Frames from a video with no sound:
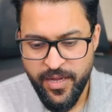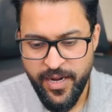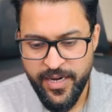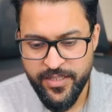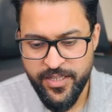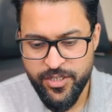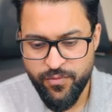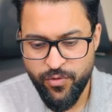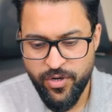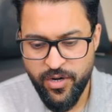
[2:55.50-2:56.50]
and this
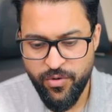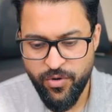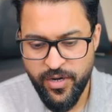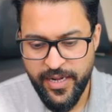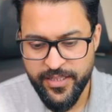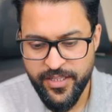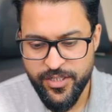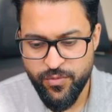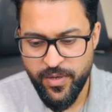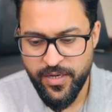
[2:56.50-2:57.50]
would look like
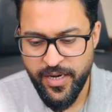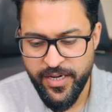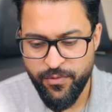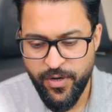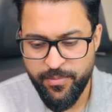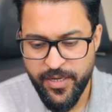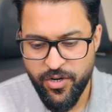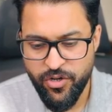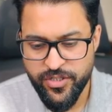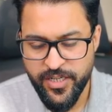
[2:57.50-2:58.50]
this one, it will be
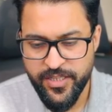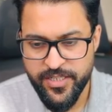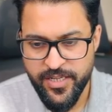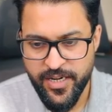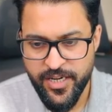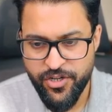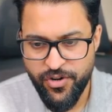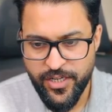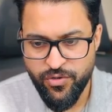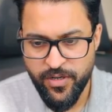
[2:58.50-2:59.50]
crossing this
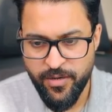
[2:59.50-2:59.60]
contractual